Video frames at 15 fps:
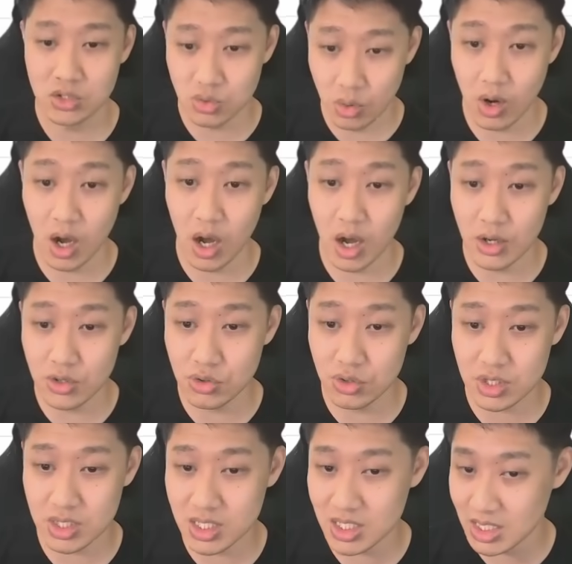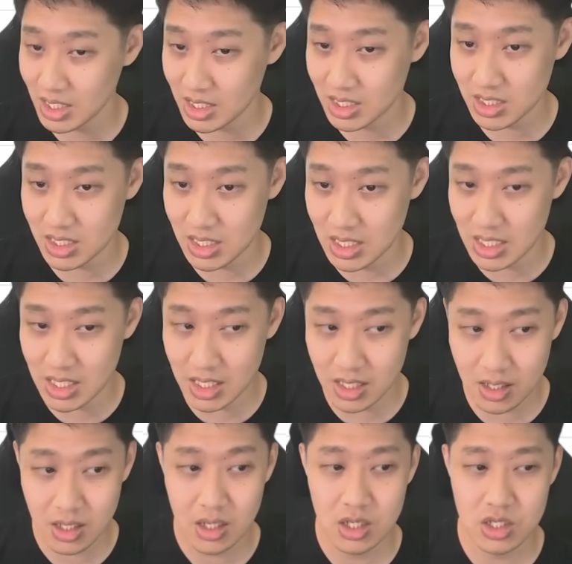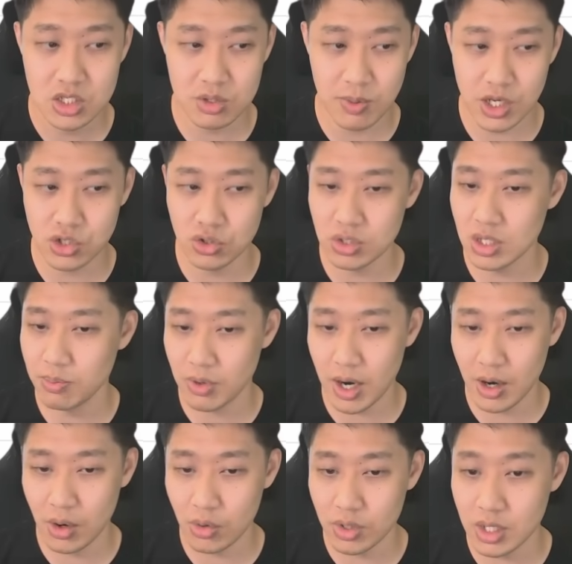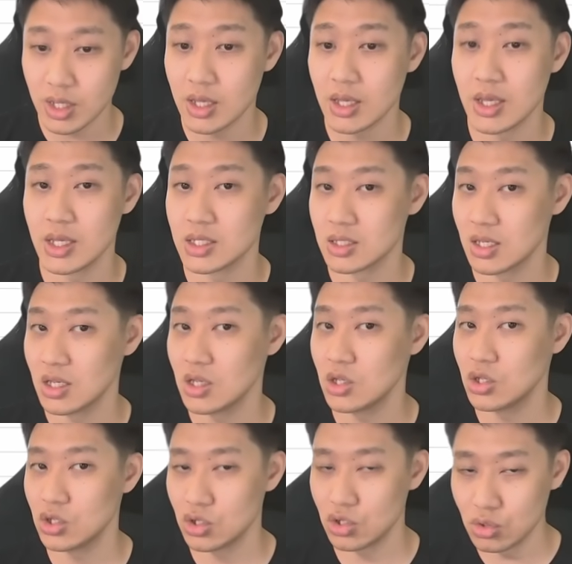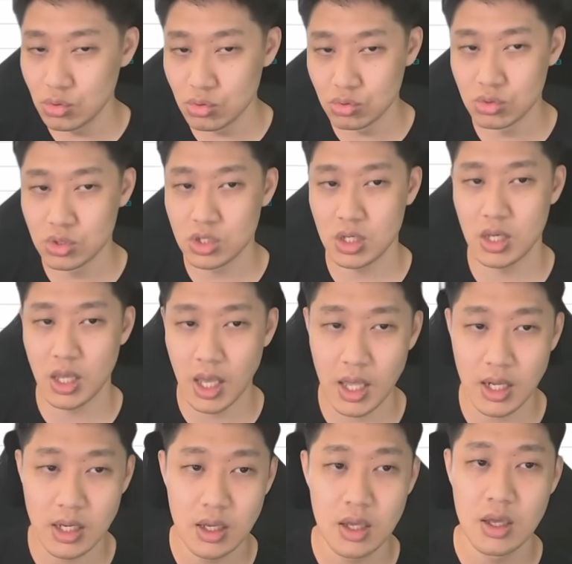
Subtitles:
to 116 specialty priority is huge. Again,